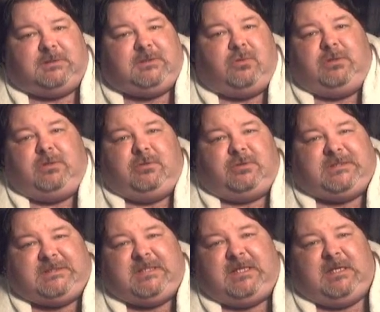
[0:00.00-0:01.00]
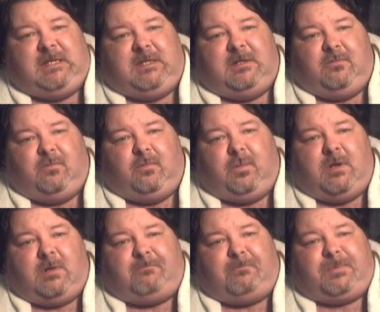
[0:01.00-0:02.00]
So you see
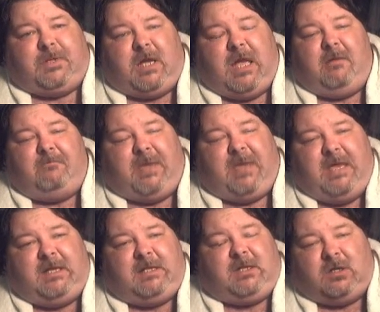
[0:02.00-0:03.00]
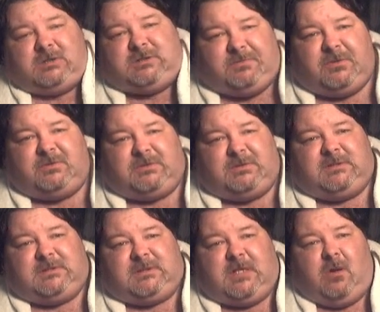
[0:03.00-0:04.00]
where campaign
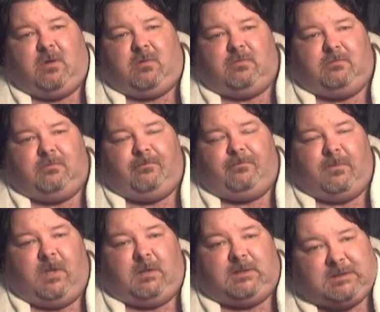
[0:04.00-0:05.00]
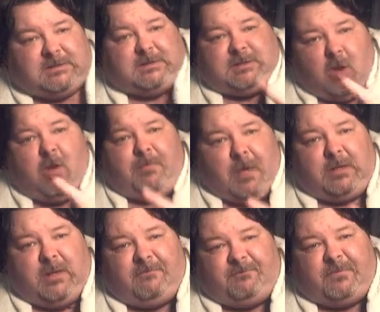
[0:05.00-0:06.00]
contributions go. This is all
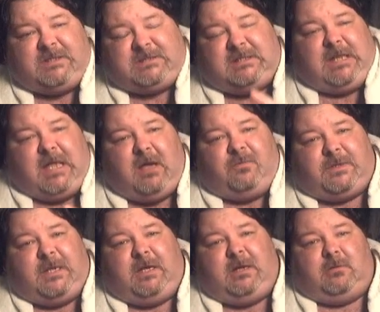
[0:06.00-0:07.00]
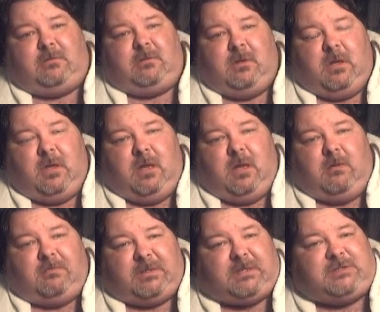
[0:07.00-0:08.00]
about fixing the health care,
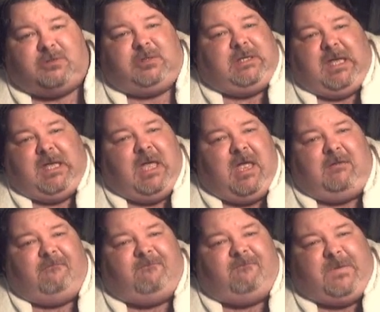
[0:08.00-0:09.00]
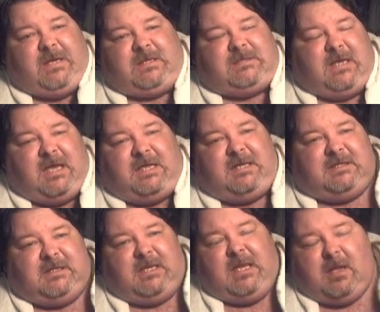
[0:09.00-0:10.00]
because you can't fix
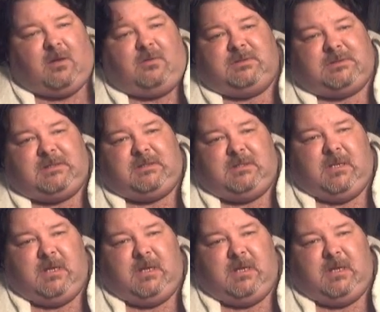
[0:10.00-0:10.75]
anything else